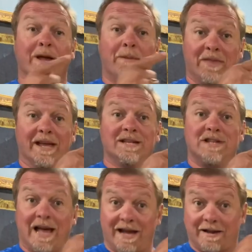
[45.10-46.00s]
up things
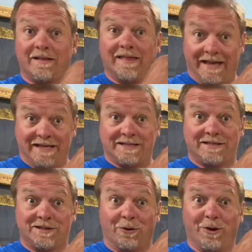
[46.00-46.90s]
like this
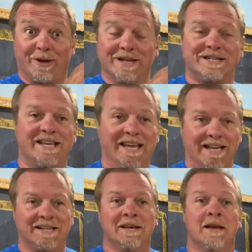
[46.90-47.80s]
so you can see
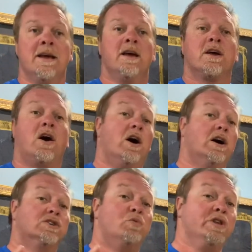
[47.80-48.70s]
it.
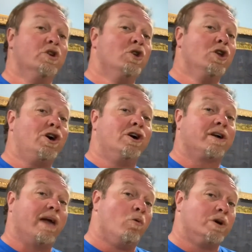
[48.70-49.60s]
Because when you
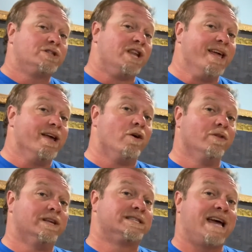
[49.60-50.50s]
look at what's laying on
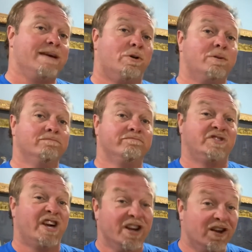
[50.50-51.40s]
this table,
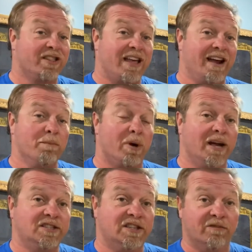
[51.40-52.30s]
doesn't look that
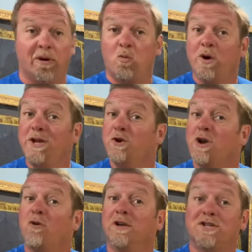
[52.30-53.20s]
impressive, but when you
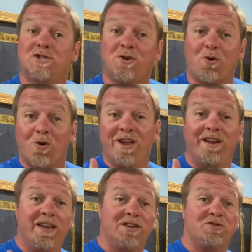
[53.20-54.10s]
know the story and
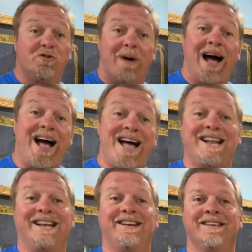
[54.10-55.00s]
the history
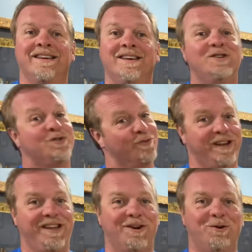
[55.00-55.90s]
behind it, it's
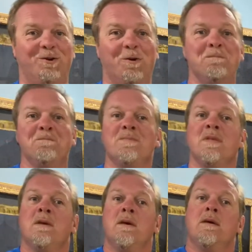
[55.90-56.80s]
really cool.
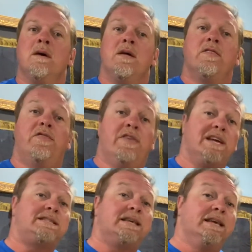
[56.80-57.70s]

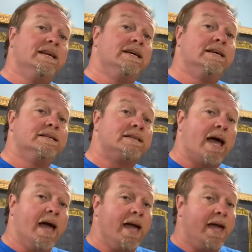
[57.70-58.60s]
This is
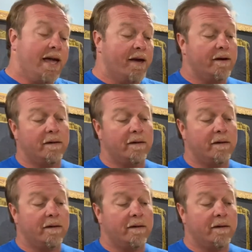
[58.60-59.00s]
a